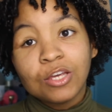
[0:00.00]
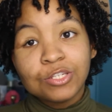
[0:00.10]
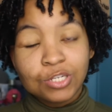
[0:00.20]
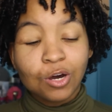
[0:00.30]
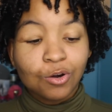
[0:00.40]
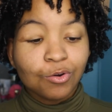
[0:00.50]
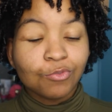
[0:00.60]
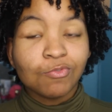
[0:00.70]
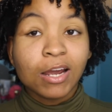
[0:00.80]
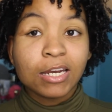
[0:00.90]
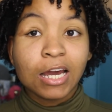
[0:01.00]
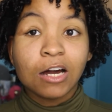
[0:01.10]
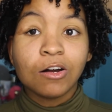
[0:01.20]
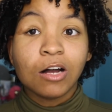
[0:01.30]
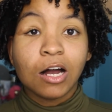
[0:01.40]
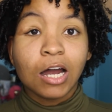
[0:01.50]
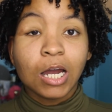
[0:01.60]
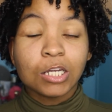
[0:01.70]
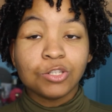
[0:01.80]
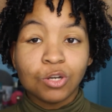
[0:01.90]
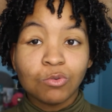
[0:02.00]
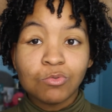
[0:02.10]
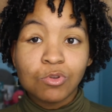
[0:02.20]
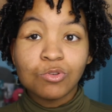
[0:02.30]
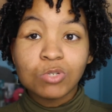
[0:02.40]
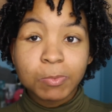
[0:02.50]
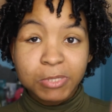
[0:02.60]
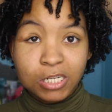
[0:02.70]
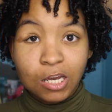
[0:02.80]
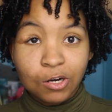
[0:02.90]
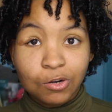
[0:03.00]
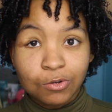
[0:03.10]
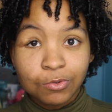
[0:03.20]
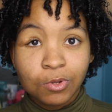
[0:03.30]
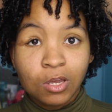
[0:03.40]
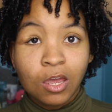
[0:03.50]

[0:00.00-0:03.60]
So right now I don't use potato,